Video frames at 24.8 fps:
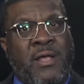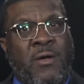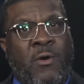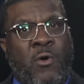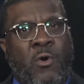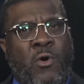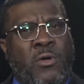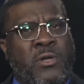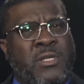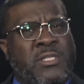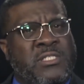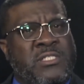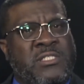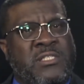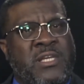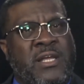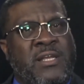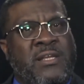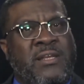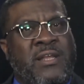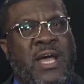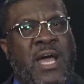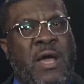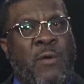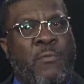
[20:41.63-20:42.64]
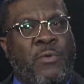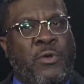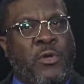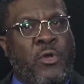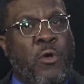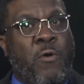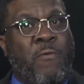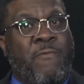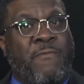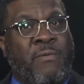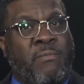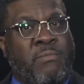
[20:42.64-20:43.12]
all of a sudden I would
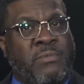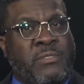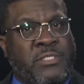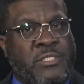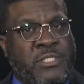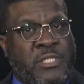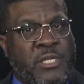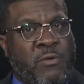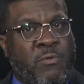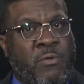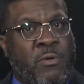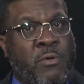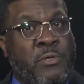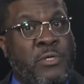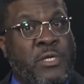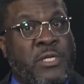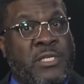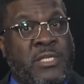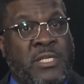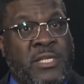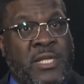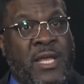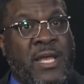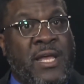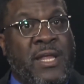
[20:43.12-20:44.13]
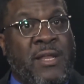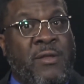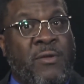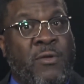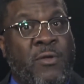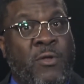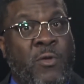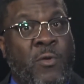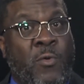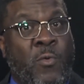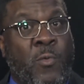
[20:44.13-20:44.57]
go from 0 to 10,